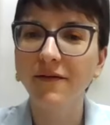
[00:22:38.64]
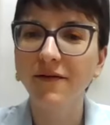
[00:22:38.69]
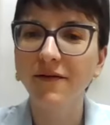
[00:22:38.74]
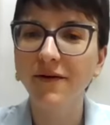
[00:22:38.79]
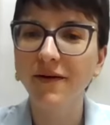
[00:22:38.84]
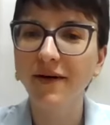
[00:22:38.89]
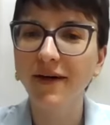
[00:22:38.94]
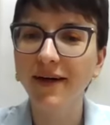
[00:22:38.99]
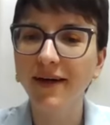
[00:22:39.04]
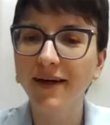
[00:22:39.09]

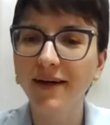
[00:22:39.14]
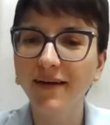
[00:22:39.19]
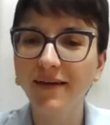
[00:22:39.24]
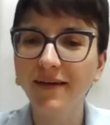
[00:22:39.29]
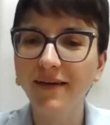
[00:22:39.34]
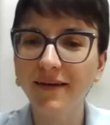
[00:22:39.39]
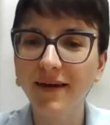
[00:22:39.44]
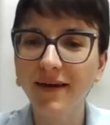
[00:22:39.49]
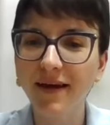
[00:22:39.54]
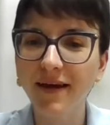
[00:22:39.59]

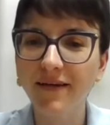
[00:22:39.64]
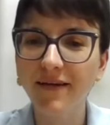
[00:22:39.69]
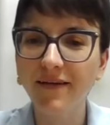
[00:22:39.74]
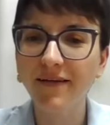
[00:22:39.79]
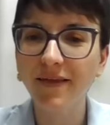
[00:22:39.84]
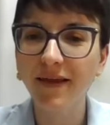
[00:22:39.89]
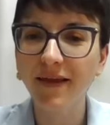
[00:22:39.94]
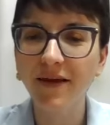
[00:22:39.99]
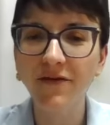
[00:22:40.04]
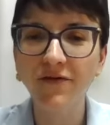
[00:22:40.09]
Great,
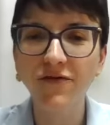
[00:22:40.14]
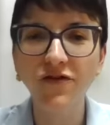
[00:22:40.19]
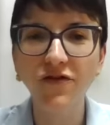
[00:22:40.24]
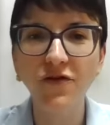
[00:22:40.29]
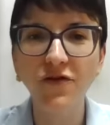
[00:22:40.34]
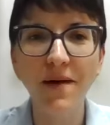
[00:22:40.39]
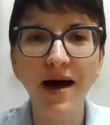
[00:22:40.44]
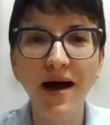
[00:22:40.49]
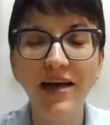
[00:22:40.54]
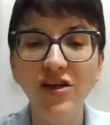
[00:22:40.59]
yes, thank you
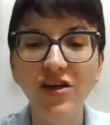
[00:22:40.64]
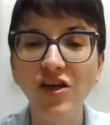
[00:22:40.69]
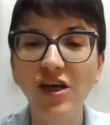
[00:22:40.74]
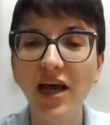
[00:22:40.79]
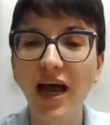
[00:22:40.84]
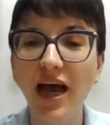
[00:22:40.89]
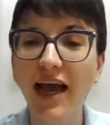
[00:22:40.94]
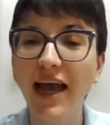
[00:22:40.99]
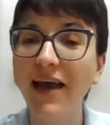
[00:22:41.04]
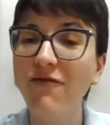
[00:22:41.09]
so much.
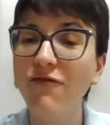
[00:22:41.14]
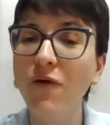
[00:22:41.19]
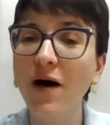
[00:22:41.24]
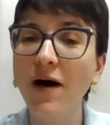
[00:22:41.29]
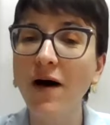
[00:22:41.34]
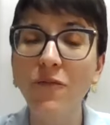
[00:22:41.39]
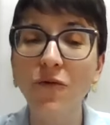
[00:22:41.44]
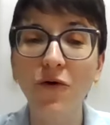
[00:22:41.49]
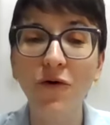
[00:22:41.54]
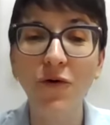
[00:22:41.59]
I have
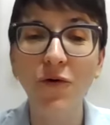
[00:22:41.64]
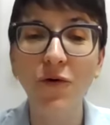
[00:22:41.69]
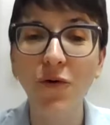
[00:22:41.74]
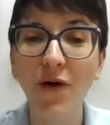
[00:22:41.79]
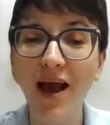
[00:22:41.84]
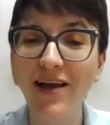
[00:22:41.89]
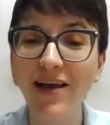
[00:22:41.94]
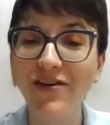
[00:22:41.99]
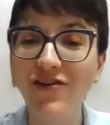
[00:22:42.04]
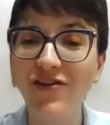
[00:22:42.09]
one more
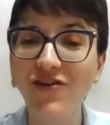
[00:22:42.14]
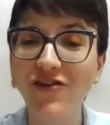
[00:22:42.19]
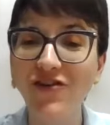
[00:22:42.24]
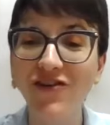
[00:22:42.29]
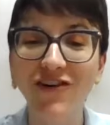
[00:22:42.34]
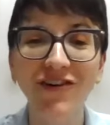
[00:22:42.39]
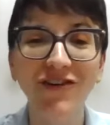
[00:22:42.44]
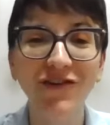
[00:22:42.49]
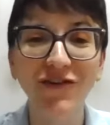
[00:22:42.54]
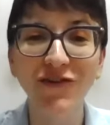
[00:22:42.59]

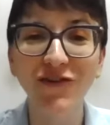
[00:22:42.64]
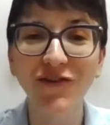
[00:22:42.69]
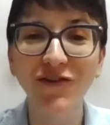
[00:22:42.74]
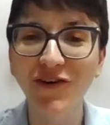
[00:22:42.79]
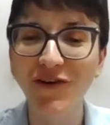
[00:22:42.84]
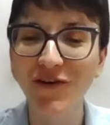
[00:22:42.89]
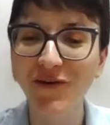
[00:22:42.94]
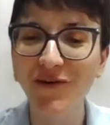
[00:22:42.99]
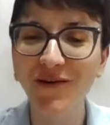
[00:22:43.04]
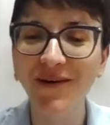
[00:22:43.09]
question to
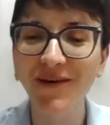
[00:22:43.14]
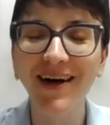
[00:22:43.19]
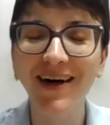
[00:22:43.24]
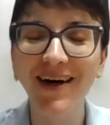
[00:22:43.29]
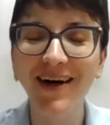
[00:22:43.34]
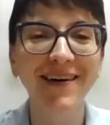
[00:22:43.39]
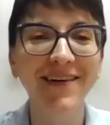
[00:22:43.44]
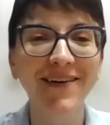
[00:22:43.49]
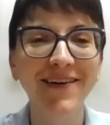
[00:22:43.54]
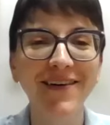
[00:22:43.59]
you,
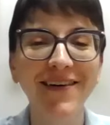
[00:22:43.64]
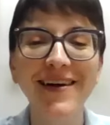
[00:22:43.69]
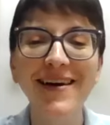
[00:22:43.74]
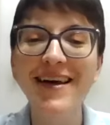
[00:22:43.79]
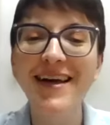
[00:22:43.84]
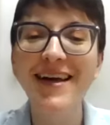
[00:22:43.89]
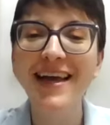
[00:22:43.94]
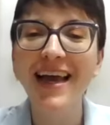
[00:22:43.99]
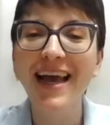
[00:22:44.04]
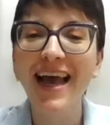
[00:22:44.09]
Arnaud.
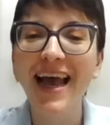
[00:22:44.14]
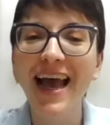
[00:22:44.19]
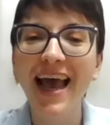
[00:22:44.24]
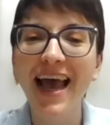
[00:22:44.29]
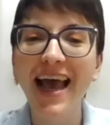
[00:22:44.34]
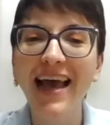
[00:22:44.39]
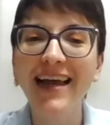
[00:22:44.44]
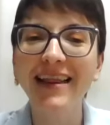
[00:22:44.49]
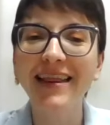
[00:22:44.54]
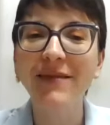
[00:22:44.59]
Yeah.
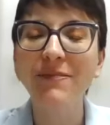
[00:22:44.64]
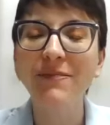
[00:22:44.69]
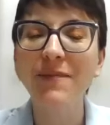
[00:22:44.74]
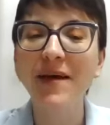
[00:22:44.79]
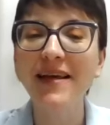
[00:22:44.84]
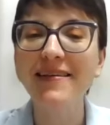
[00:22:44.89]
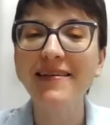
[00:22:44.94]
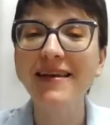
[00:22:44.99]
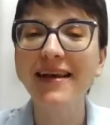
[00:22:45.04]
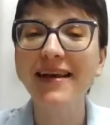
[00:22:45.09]
And
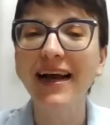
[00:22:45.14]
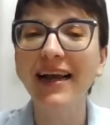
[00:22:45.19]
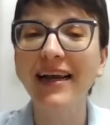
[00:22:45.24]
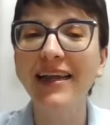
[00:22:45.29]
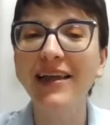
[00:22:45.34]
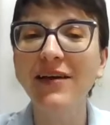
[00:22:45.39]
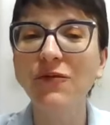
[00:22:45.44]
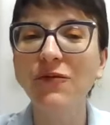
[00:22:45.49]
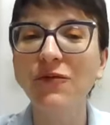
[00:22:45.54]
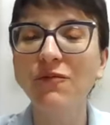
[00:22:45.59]

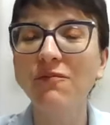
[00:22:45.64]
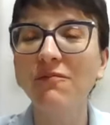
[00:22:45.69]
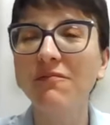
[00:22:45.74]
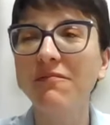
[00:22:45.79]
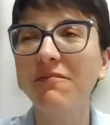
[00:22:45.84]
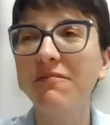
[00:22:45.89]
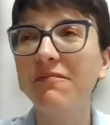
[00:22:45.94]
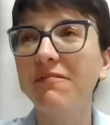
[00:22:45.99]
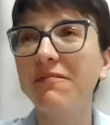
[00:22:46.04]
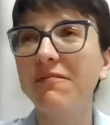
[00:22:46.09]
basically,
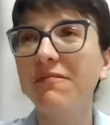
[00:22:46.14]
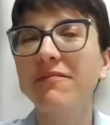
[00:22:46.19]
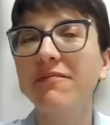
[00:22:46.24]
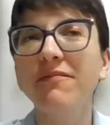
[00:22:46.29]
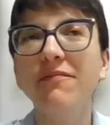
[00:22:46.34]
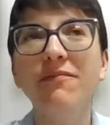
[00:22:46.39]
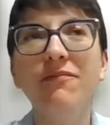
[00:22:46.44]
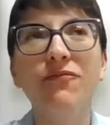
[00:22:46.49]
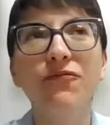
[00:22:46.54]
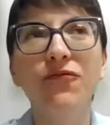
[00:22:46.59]

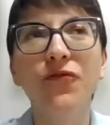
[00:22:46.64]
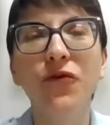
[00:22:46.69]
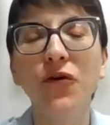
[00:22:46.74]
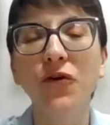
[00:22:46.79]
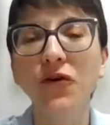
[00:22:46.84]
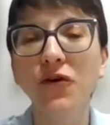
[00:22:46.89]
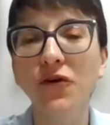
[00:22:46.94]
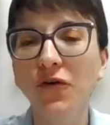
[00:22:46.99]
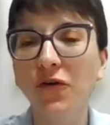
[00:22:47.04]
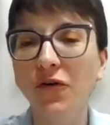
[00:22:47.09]

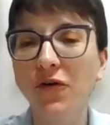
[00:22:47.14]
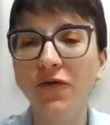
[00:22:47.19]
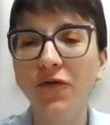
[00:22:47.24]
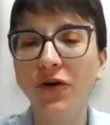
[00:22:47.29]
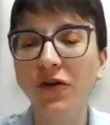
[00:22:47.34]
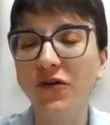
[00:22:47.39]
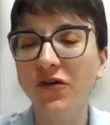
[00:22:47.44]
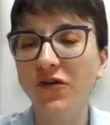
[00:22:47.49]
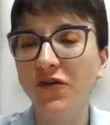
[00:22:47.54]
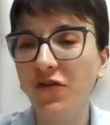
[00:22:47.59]
for the,
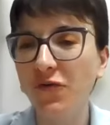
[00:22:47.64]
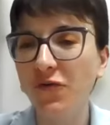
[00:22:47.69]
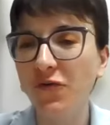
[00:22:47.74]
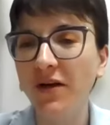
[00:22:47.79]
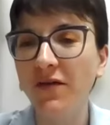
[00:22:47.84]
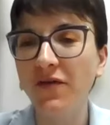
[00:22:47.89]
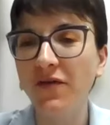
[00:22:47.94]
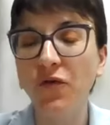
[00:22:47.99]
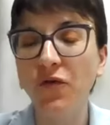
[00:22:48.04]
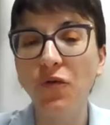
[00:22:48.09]
for the
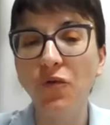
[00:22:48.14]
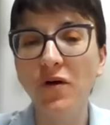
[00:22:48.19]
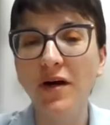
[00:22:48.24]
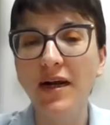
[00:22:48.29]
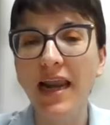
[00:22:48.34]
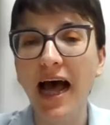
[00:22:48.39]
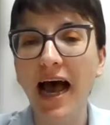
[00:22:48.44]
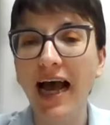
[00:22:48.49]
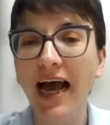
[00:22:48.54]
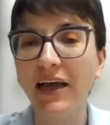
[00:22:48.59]
students who
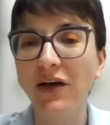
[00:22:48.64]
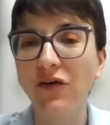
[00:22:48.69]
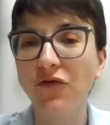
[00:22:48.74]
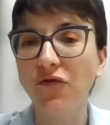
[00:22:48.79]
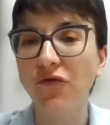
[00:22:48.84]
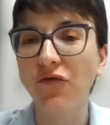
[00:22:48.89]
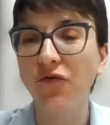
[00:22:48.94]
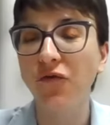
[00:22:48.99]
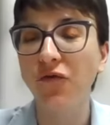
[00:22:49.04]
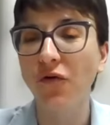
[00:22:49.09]
would like
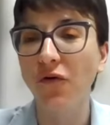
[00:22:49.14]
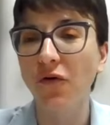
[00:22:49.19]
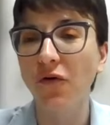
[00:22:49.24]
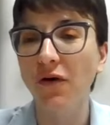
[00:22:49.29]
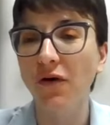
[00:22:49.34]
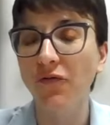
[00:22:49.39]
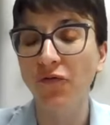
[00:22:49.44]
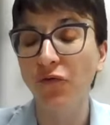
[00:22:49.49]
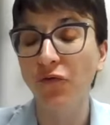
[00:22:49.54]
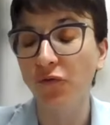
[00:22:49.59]

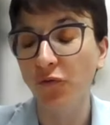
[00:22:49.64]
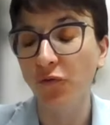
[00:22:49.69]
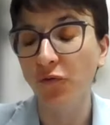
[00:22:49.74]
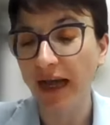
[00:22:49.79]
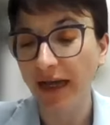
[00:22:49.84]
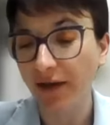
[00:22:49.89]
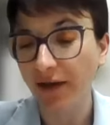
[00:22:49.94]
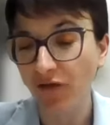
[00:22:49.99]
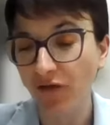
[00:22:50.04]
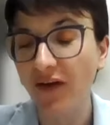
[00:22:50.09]
for who
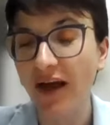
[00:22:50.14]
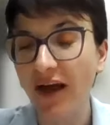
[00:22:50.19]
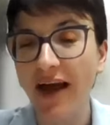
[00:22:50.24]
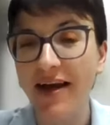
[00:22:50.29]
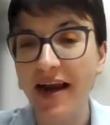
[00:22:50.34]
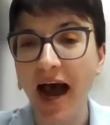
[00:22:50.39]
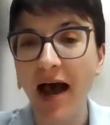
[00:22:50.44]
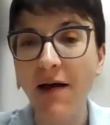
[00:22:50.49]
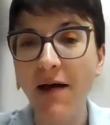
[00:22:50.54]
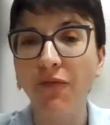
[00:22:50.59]
would like to
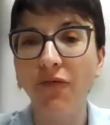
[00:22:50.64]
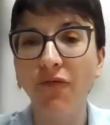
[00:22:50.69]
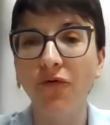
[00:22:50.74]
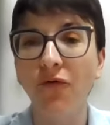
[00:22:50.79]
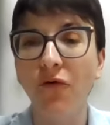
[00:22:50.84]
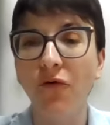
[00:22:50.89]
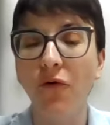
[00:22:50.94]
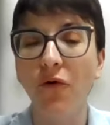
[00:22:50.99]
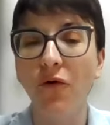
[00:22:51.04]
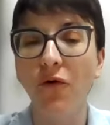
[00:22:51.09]
sign up
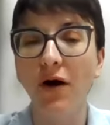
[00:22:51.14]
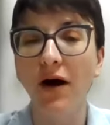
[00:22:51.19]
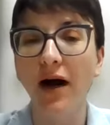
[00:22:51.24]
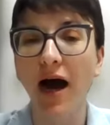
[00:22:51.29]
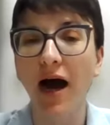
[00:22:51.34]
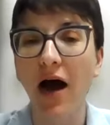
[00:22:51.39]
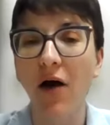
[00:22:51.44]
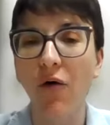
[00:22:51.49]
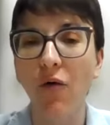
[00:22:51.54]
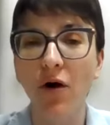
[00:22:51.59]

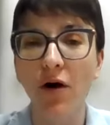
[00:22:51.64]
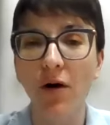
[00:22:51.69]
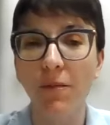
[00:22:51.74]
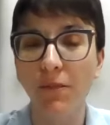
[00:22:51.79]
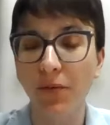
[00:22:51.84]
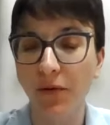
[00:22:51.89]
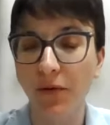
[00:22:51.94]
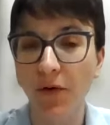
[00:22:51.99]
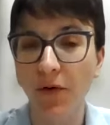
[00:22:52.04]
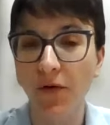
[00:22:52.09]
for
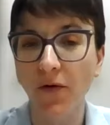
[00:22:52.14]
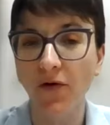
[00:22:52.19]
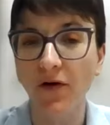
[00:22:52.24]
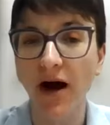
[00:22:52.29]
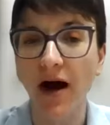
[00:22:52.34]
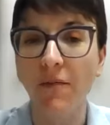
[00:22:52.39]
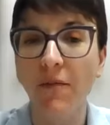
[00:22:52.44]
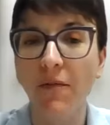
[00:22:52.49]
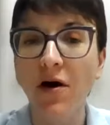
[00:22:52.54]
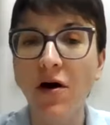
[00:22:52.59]
our
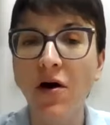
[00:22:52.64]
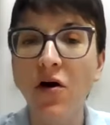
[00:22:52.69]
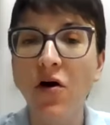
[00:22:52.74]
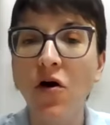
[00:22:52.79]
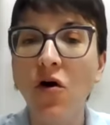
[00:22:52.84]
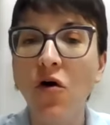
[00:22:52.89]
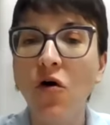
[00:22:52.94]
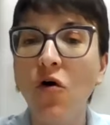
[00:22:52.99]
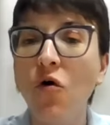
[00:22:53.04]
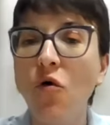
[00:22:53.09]
program,
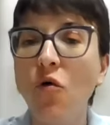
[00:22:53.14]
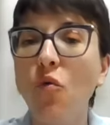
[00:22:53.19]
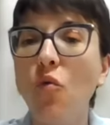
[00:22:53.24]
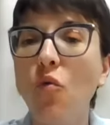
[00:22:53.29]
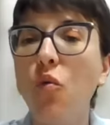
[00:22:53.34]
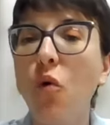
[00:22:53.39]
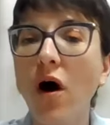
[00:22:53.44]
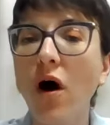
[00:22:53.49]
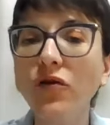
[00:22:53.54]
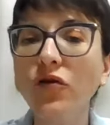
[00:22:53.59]

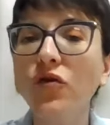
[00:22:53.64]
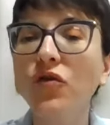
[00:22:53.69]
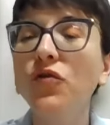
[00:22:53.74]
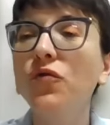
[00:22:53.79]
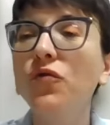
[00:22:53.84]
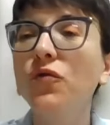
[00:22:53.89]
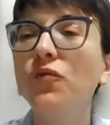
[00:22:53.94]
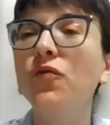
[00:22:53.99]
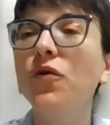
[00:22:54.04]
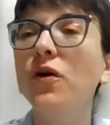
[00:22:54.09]
what
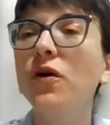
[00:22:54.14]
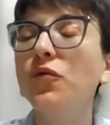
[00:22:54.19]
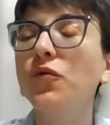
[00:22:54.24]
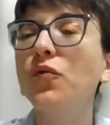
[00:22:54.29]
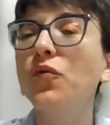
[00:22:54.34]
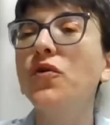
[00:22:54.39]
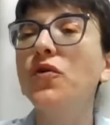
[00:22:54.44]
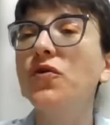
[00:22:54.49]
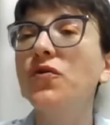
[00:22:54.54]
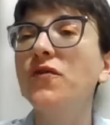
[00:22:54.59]
you
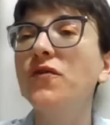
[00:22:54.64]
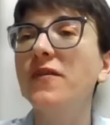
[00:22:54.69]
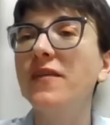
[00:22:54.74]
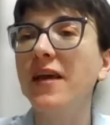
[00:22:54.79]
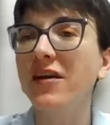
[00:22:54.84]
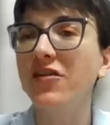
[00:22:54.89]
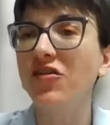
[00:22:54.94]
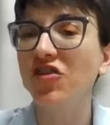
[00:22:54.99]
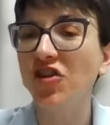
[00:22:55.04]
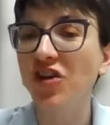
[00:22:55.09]
what would you
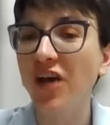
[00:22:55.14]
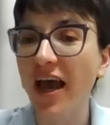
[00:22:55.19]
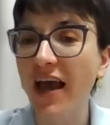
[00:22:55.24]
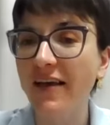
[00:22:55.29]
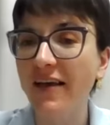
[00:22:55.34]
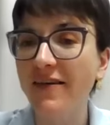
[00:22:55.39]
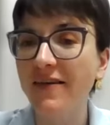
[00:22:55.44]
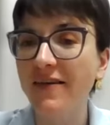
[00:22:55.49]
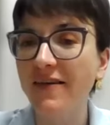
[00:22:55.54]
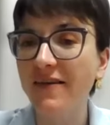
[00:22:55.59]

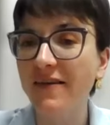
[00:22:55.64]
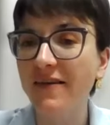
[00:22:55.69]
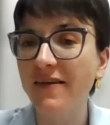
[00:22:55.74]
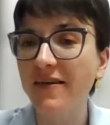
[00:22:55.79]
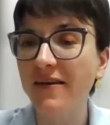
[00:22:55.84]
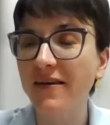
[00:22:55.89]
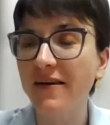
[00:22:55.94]
suggest